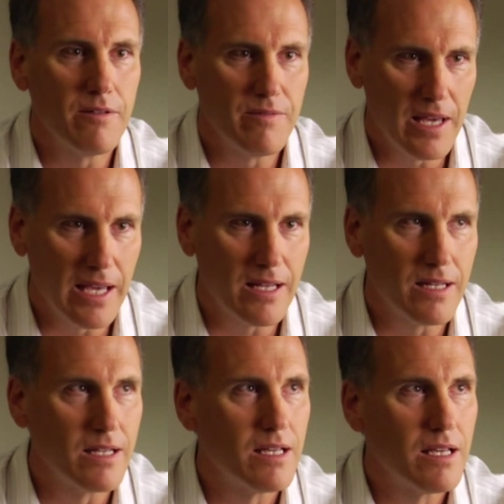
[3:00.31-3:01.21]
the
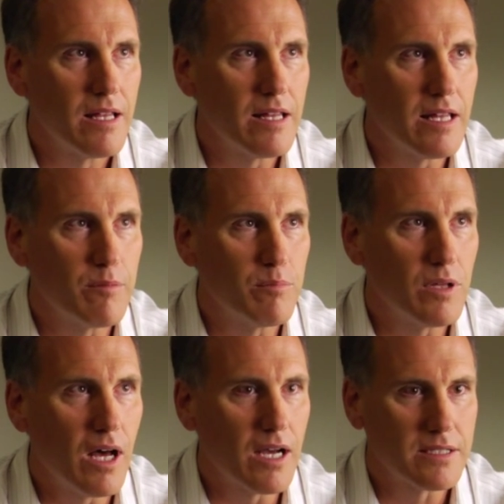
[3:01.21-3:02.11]
vein that
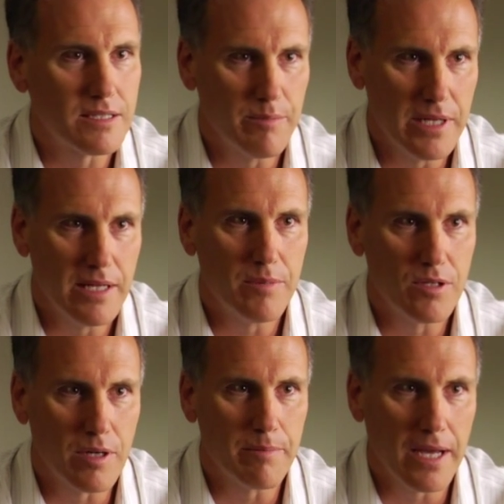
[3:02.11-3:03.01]
blocks some
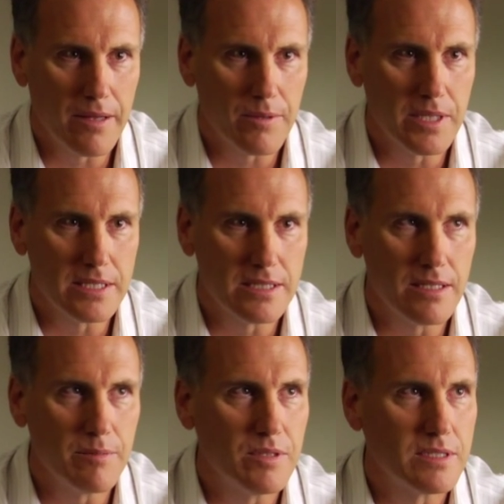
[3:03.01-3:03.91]
inhibitory pathways in
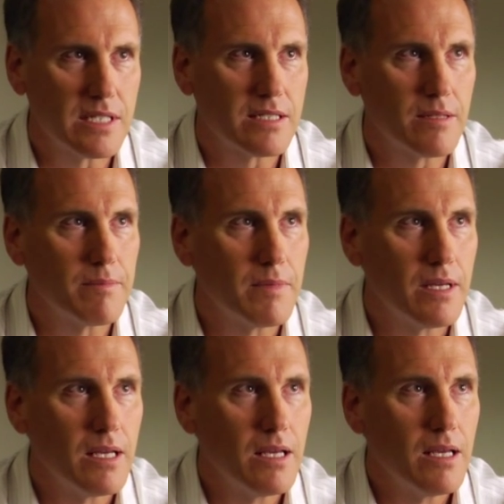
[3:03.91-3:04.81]
the immune system.
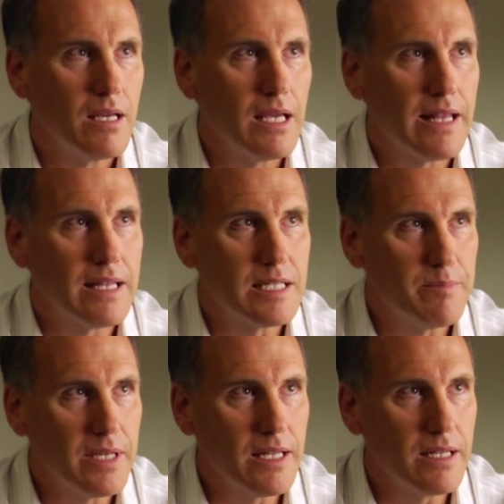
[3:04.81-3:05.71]
At this
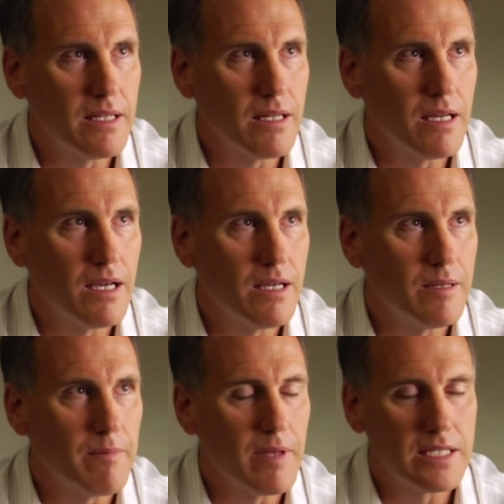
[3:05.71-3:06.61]
meeting,
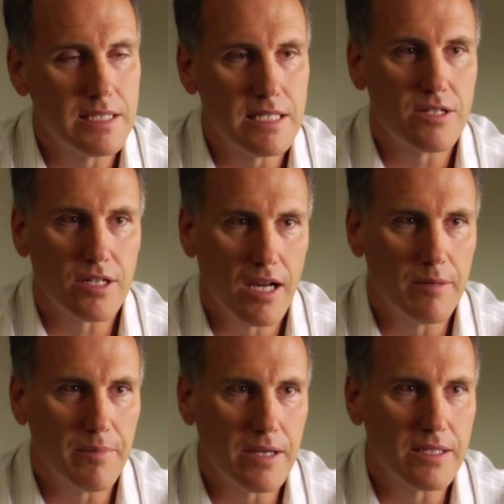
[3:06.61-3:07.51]
a sister
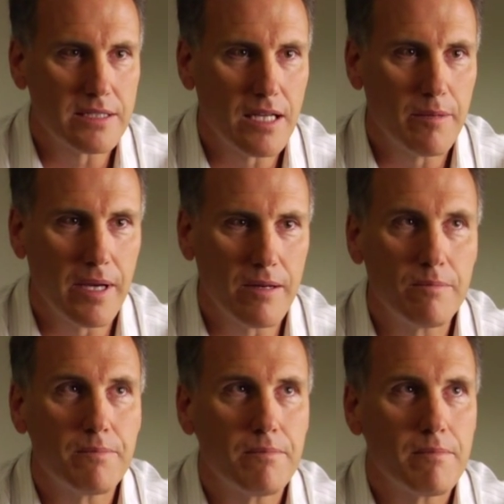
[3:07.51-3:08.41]
compound has come out,
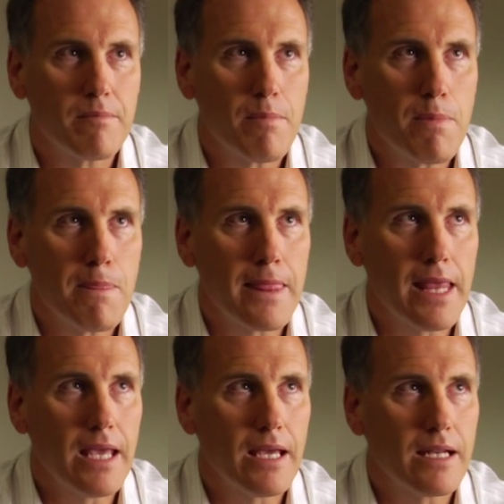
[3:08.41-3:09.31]

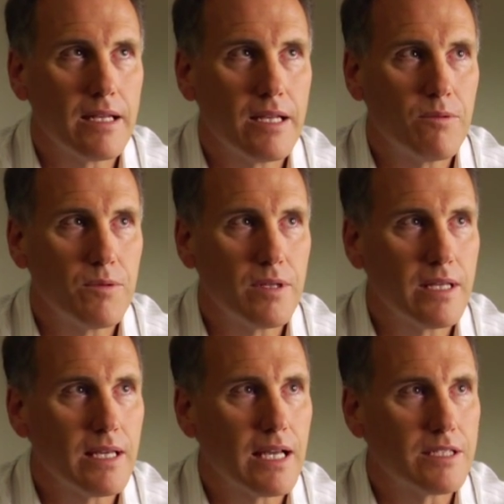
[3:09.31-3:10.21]
and it
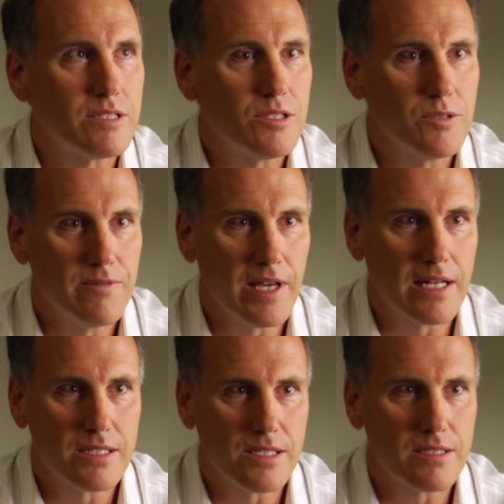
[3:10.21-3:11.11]
really has two
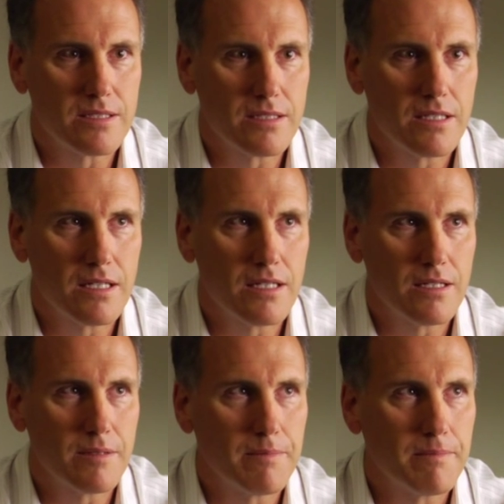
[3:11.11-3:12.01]
advantages.
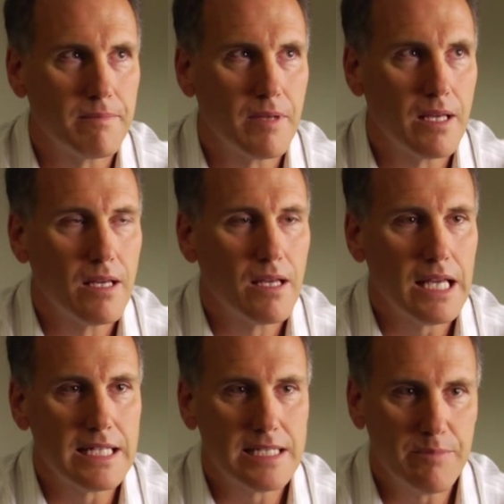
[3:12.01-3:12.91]

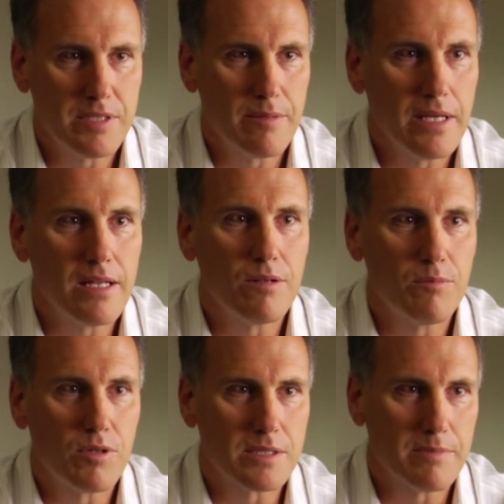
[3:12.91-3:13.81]
It seems to be a little
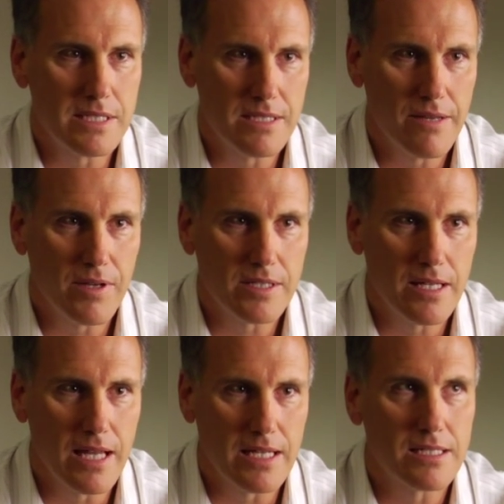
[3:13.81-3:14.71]
more specific
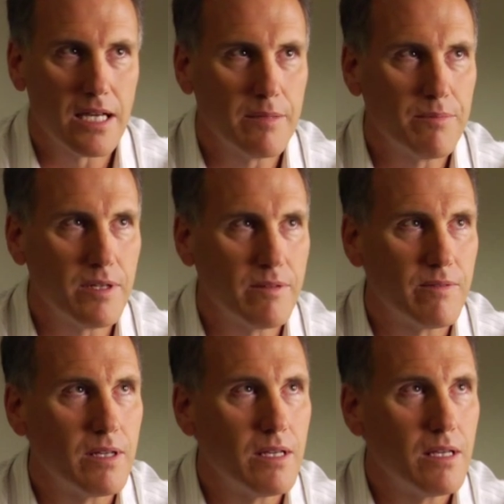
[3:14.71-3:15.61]
to that type of